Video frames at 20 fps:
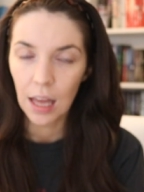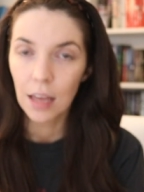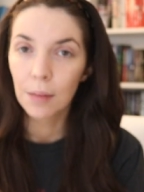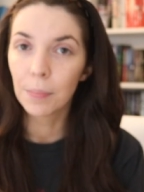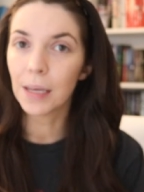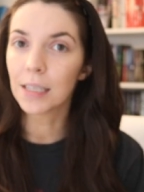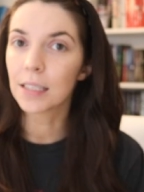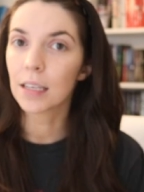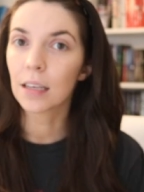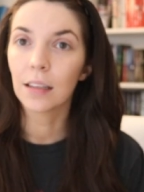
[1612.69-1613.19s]

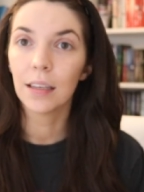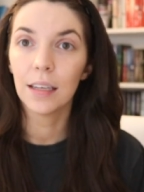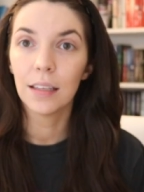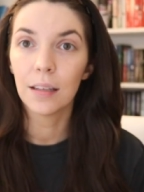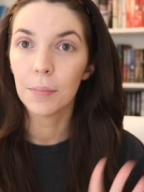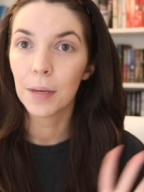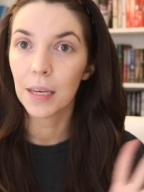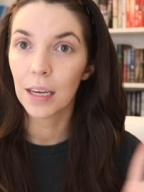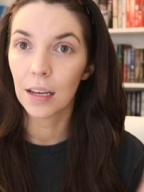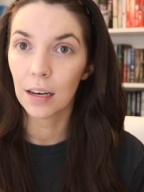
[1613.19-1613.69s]
basically, in
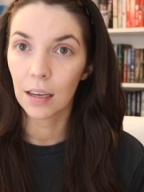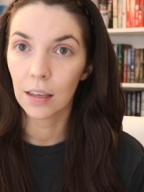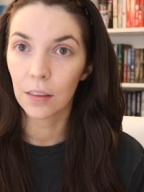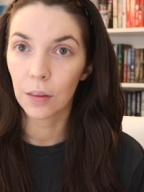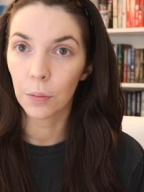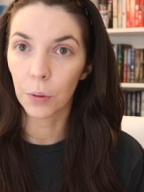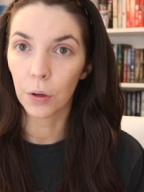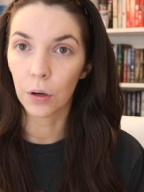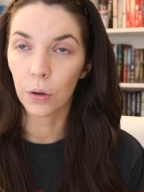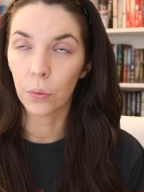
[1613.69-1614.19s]
the beginning of
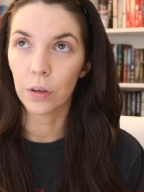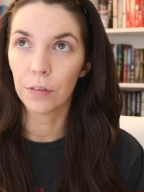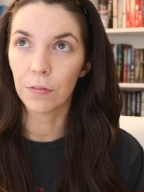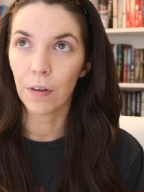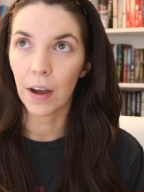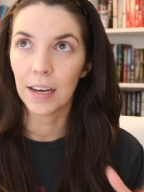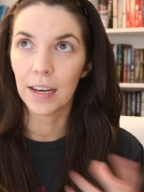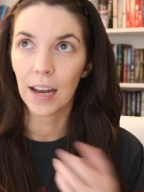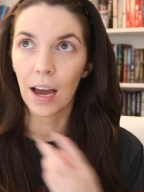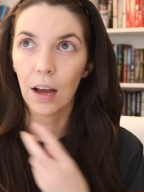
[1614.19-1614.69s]
the book, we
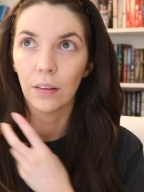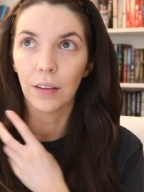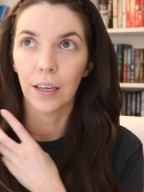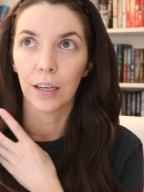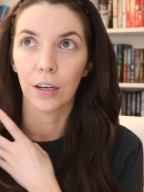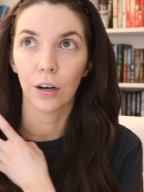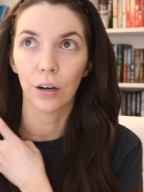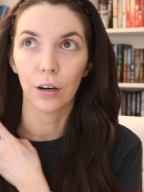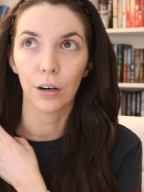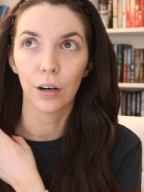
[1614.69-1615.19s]
find out
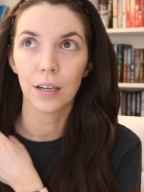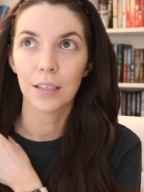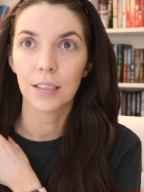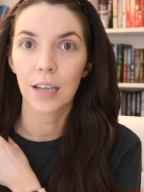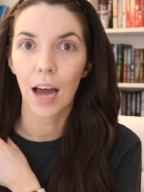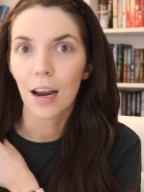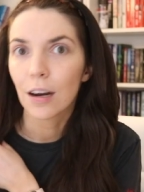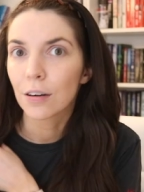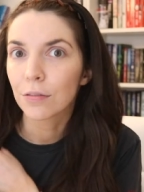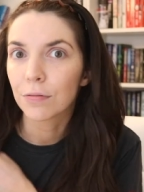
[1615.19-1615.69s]
like her
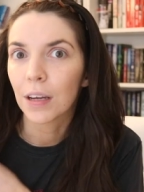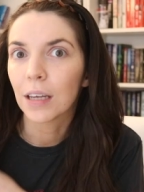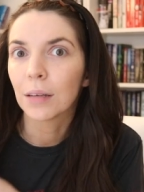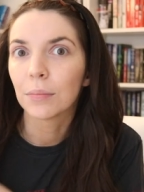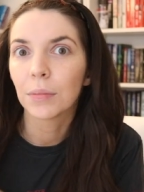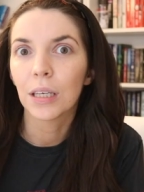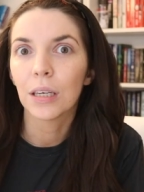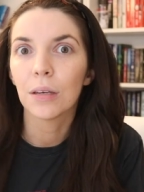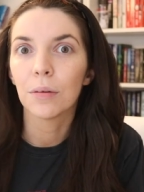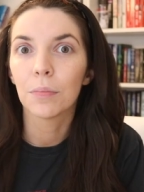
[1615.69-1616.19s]
entire
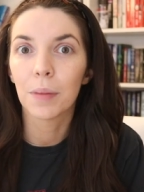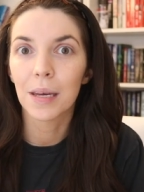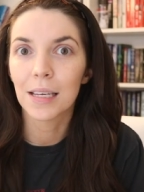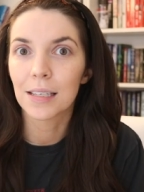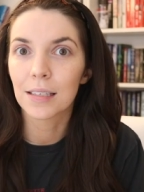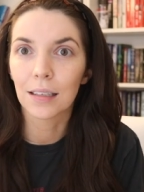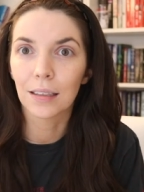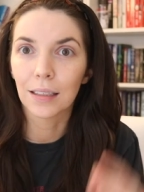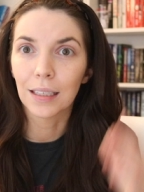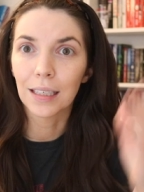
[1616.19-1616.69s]
family
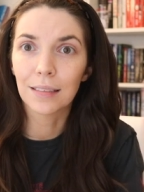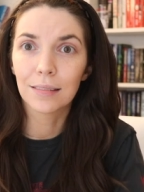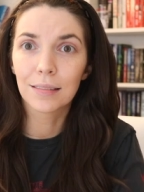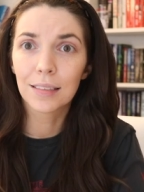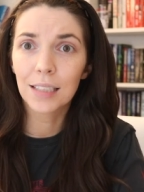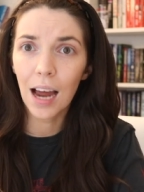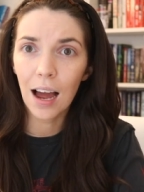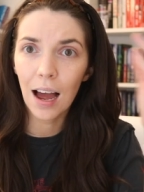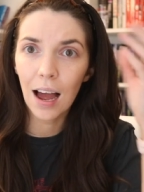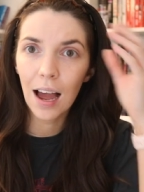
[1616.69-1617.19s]
basically
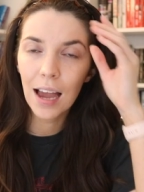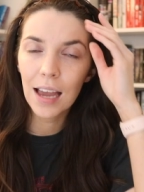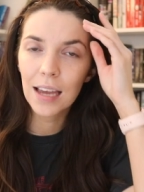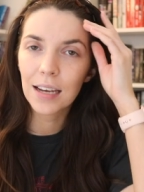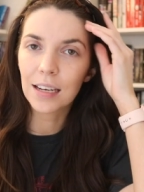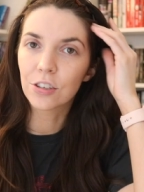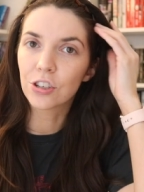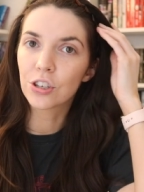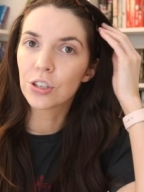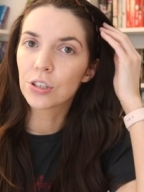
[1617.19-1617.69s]

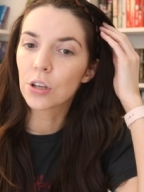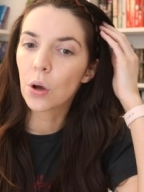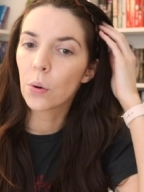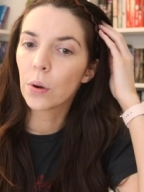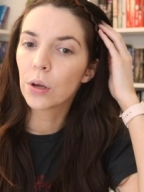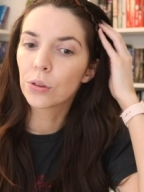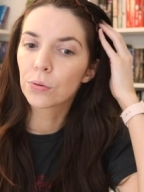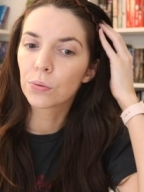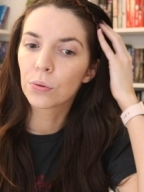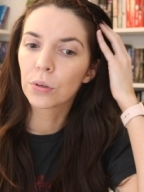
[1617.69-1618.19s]
died, and she's
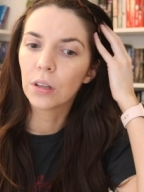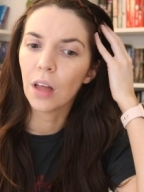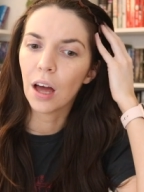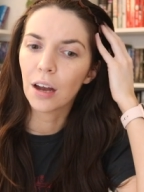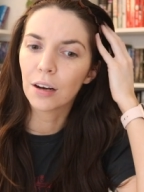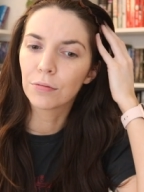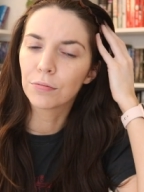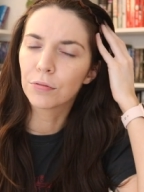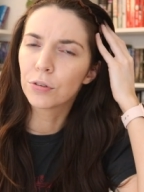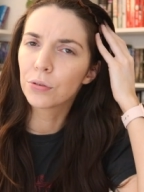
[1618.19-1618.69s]
going through a
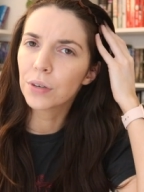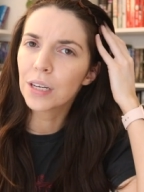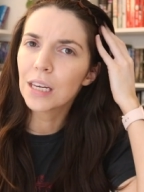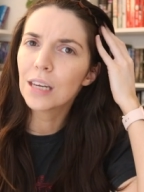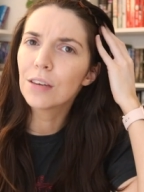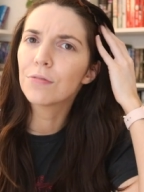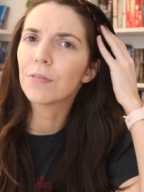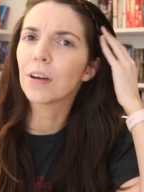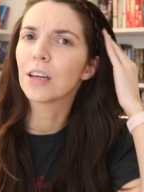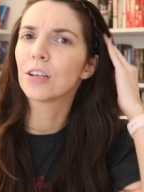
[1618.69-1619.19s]
lot of
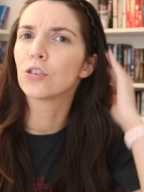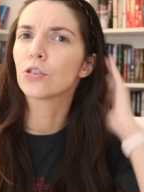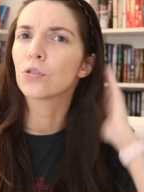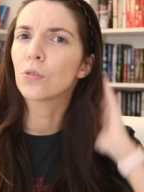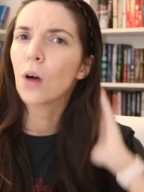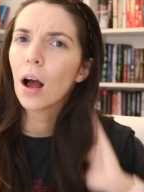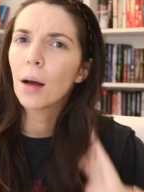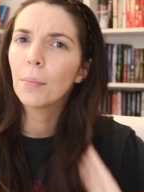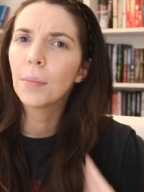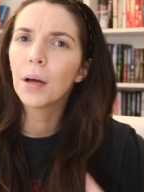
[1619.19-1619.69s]
grief and
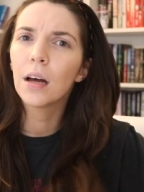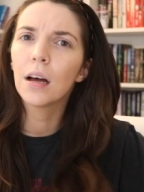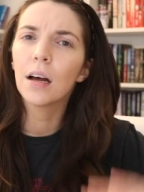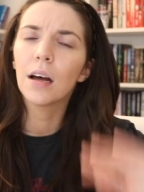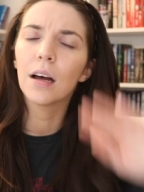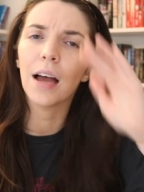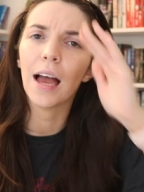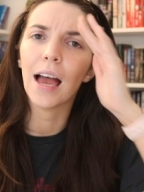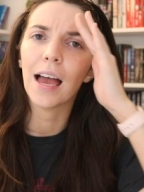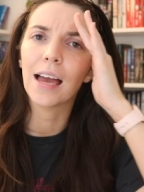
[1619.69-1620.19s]

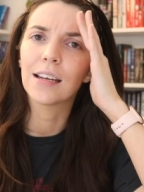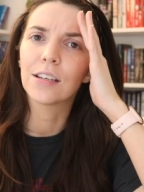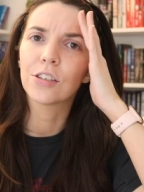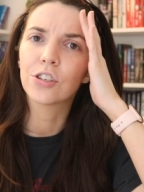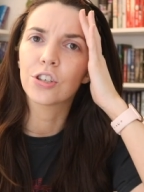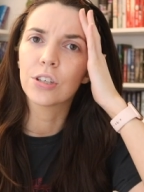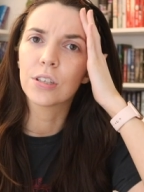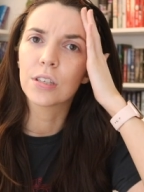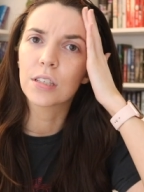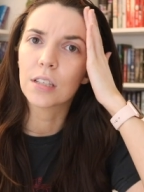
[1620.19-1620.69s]
trauma, and
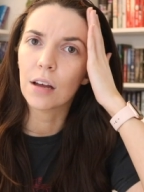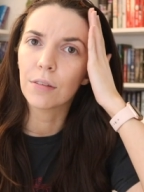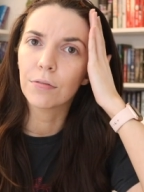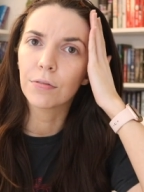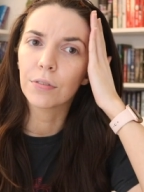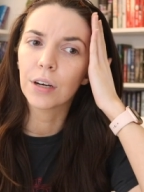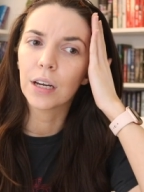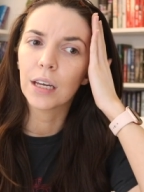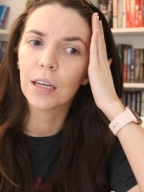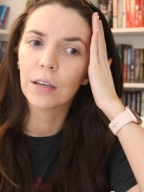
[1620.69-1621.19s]
she's
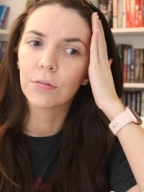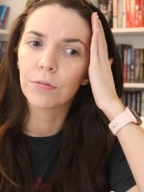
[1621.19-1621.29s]
suffering